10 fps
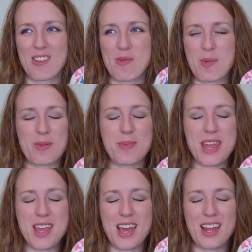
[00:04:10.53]
I remember
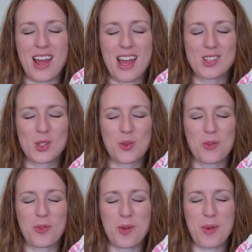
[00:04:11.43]
being at a high
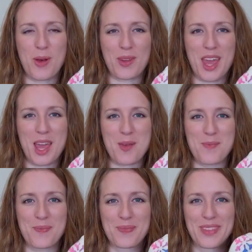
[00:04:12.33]
school football
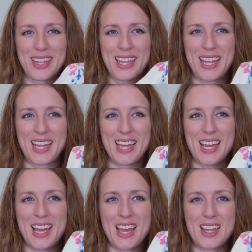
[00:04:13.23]
game
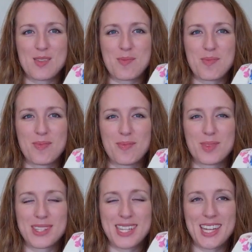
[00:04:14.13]
and
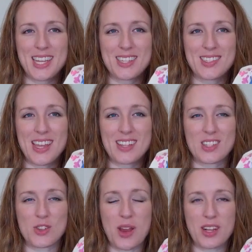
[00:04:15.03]
sitting in the stands
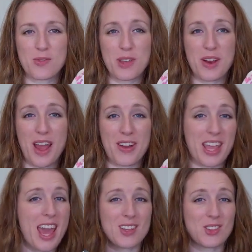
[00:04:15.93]
and trying to figure out how to
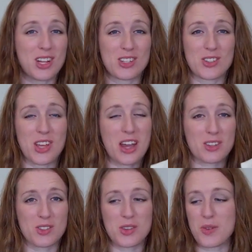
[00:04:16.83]
cast on
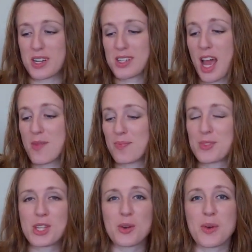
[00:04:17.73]
socks two at a time.
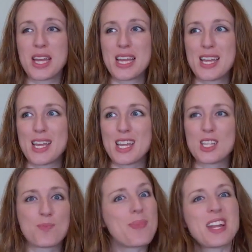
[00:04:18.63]
So
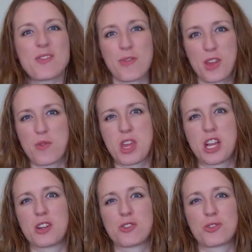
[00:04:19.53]
it's been a few
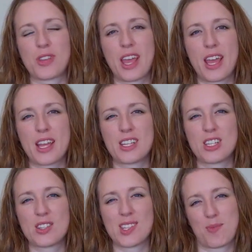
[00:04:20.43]
years, and
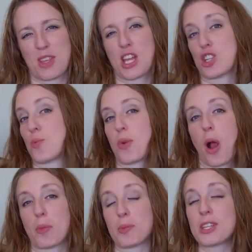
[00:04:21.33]
it's something I should
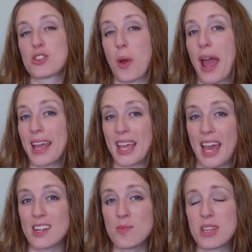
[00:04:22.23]
probably try
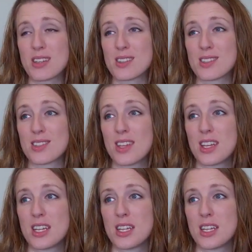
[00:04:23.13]
again because,